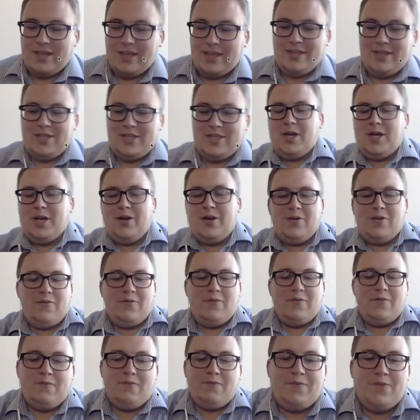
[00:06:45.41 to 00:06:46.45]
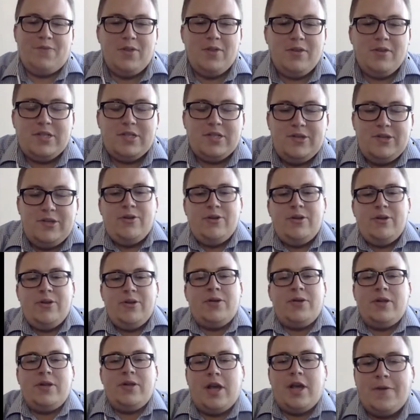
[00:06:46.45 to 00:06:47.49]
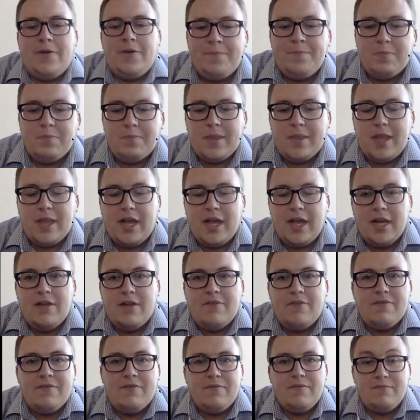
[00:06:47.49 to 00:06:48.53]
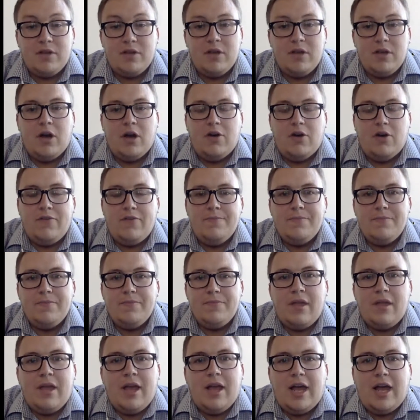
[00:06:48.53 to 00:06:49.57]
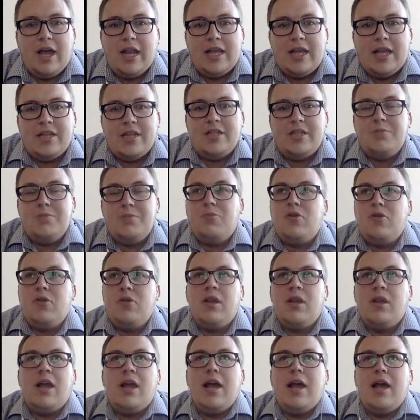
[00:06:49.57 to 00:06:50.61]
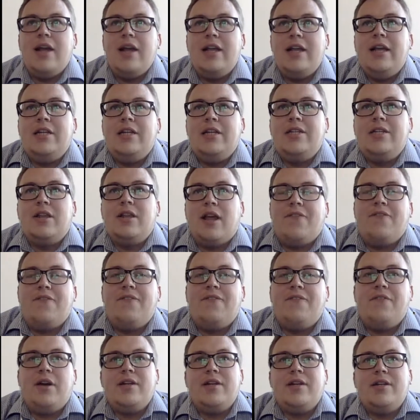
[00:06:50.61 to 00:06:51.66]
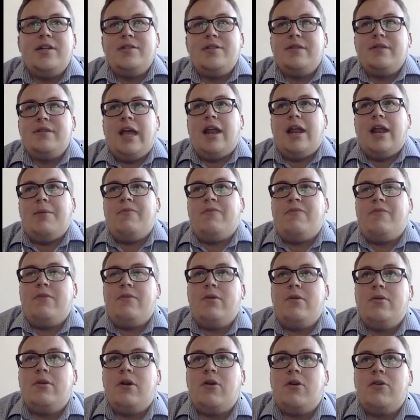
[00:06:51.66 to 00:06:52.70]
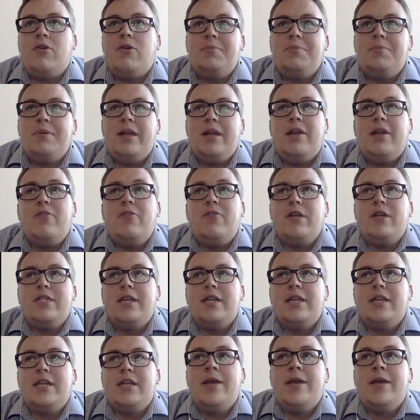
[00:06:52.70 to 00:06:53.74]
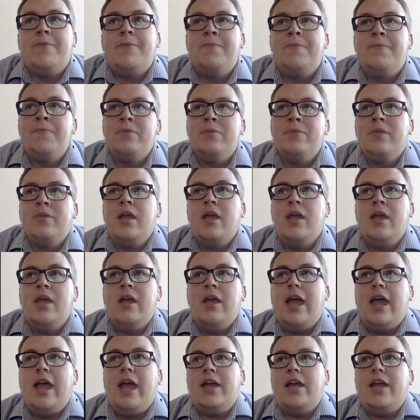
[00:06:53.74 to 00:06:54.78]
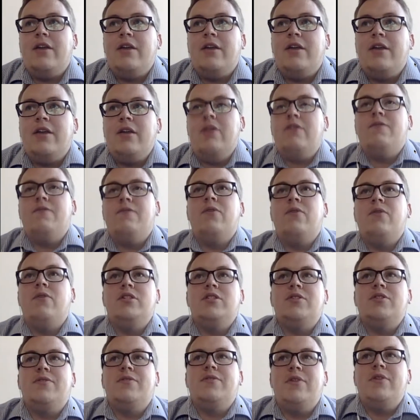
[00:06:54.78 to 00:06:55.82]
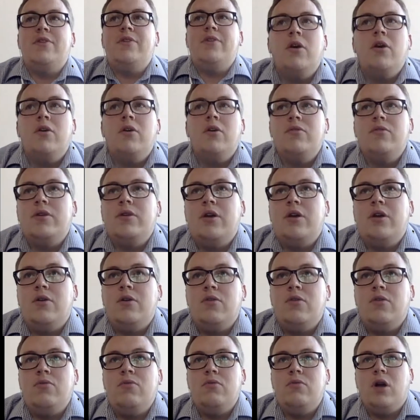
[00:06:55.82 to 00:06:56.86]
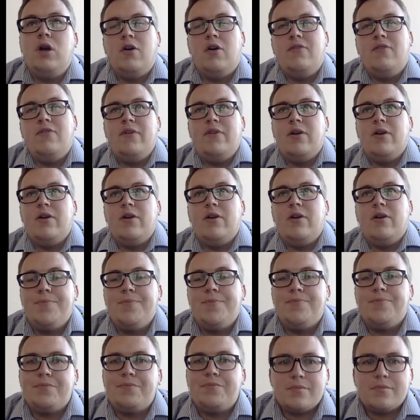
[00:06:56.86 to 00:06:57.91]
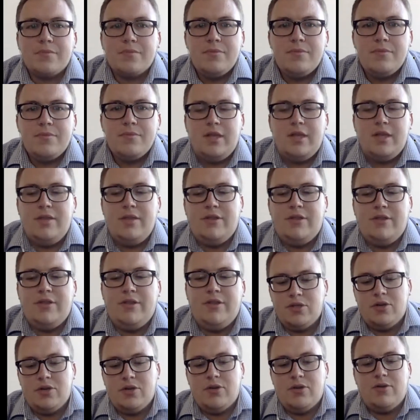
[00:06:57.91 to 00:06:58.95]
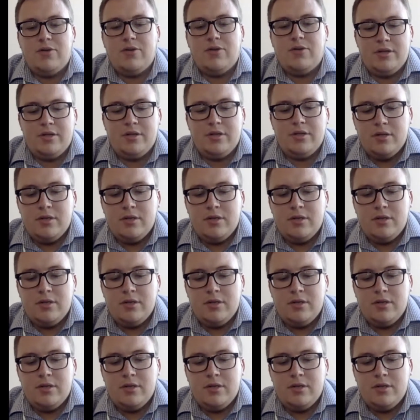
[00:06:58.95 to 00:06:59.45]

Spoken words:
So, for those of you who don't know, I love golf. I like the sport a lot. It's a lot of fun, and I've always been interested in it. And for those of you who don't know golf very well, there are certain